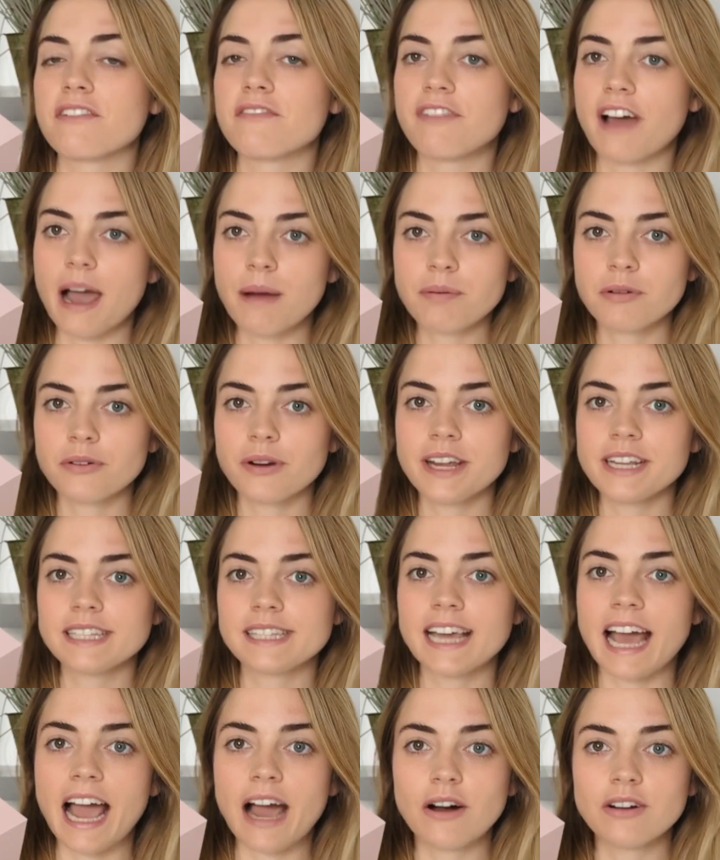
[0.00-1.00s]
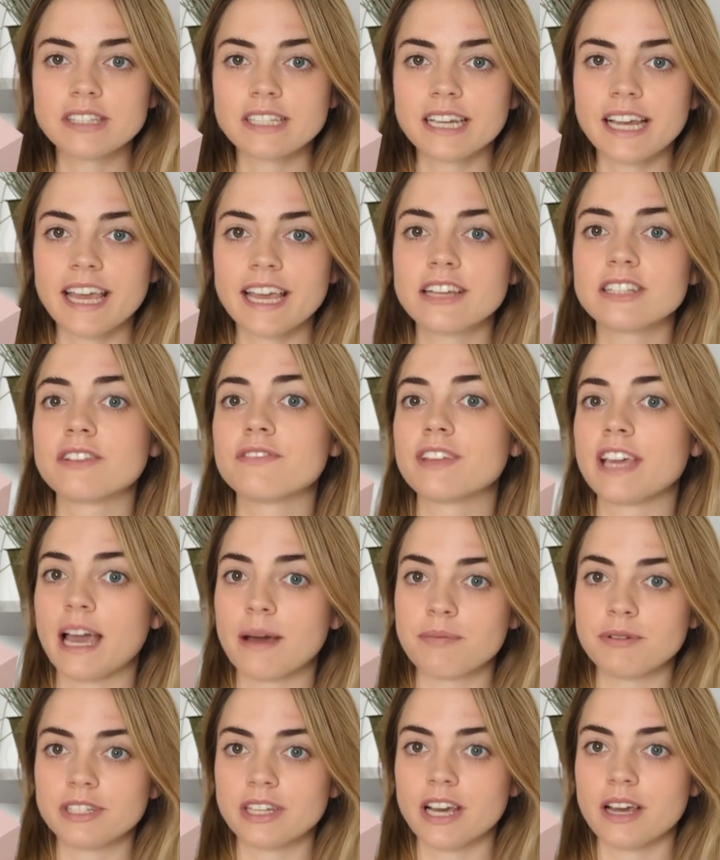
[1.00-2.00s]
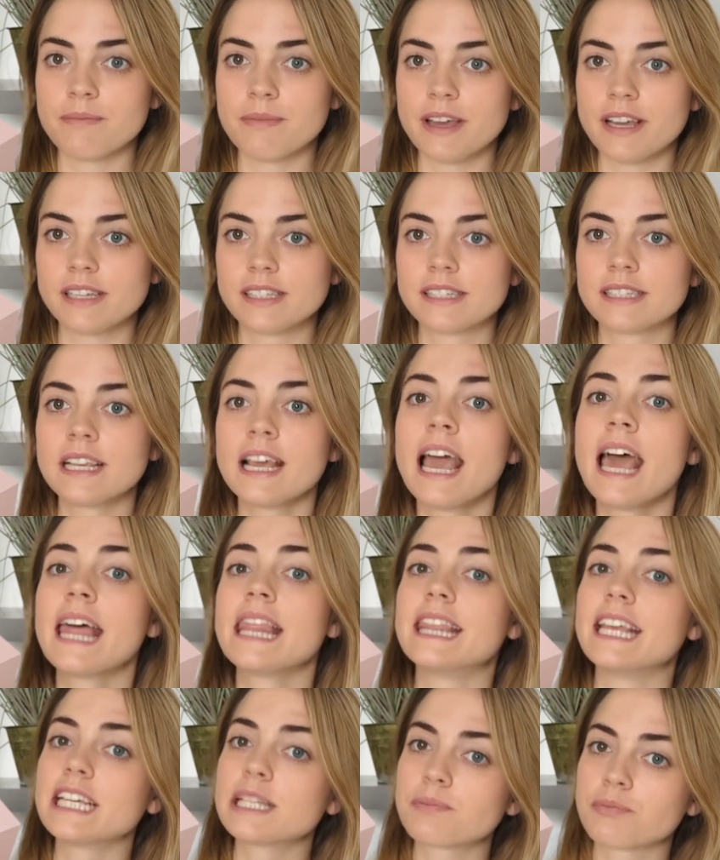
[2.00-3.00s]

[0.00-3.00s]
evaporates the outer layers of the epidermis. This